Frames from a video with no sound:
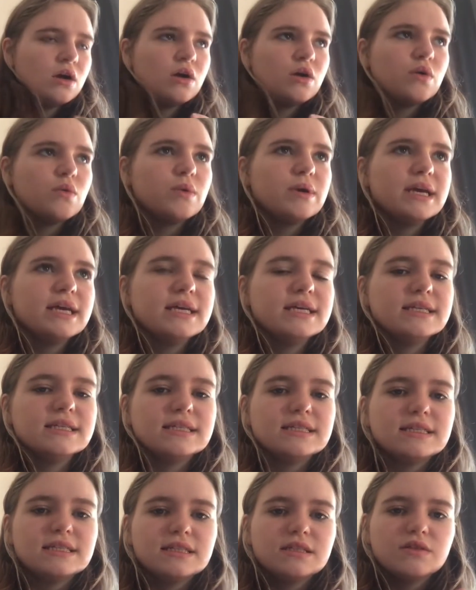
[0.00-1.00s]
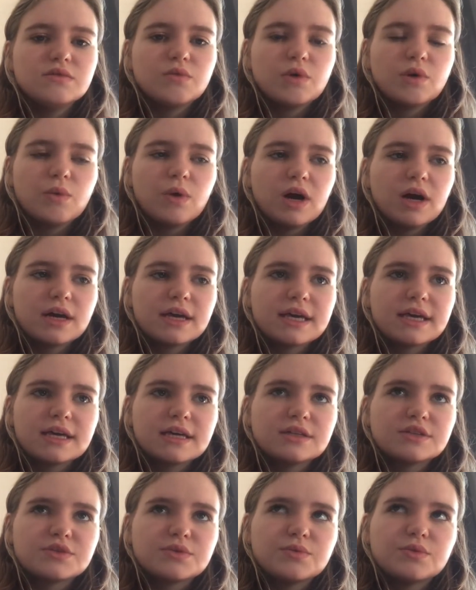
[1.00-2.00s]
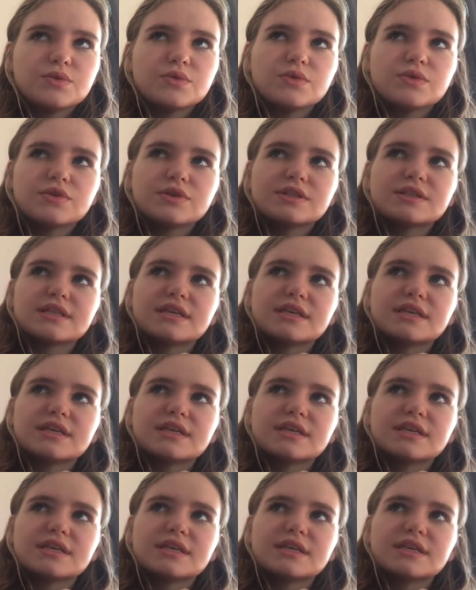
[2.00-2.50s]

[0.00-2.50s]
We were working towards,